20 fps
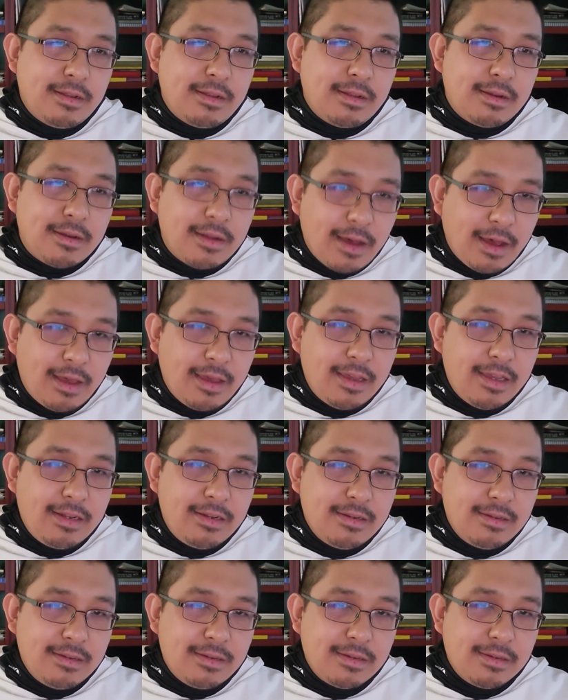
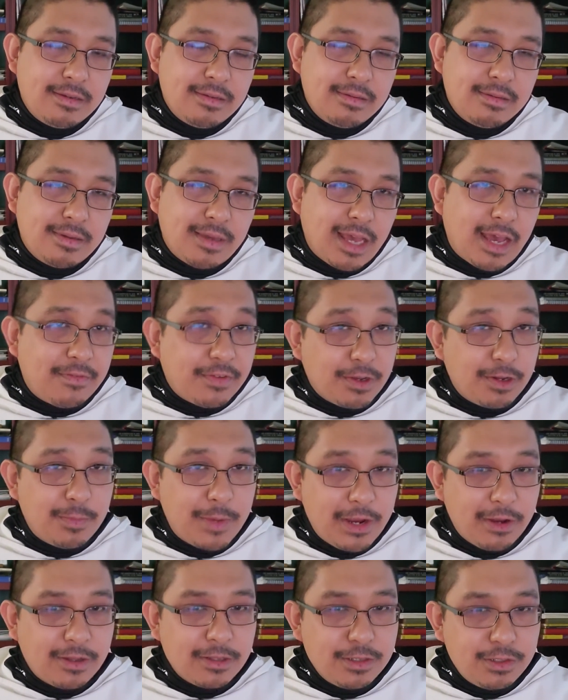9 African
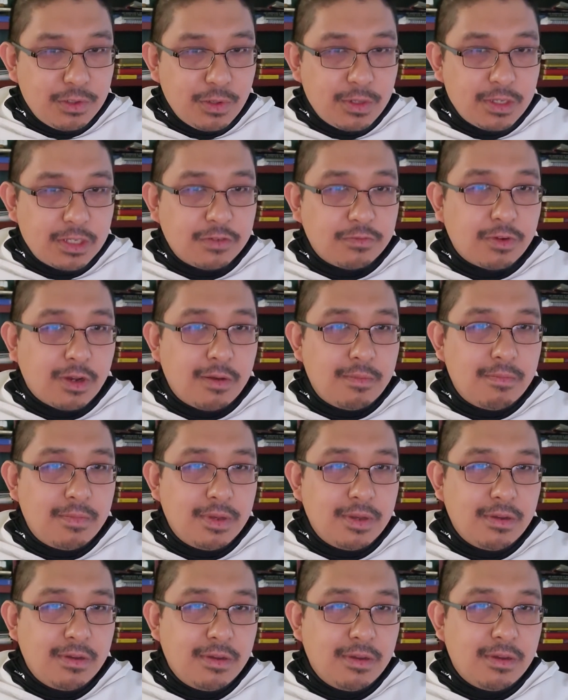American students from
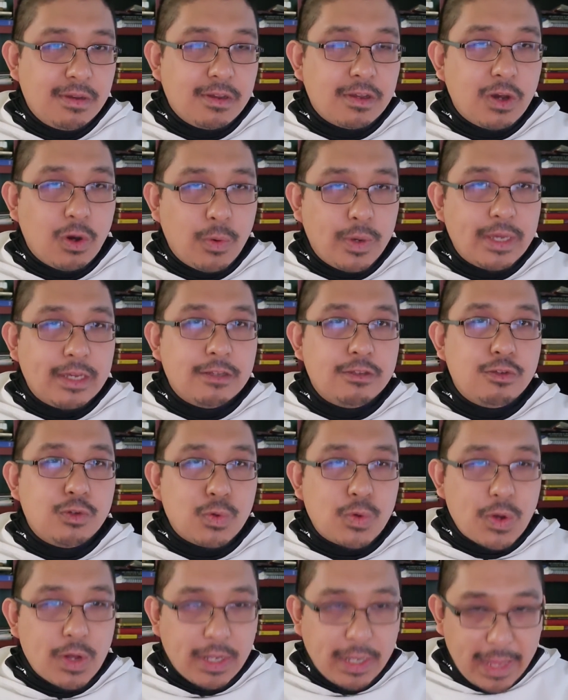going
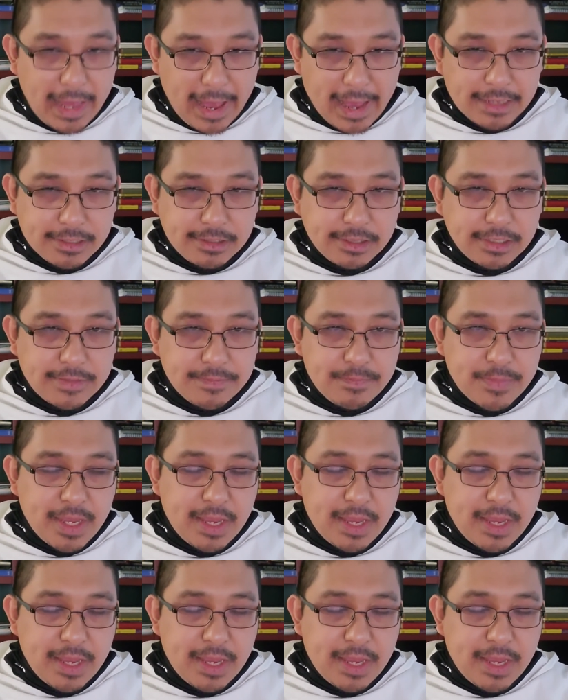to class.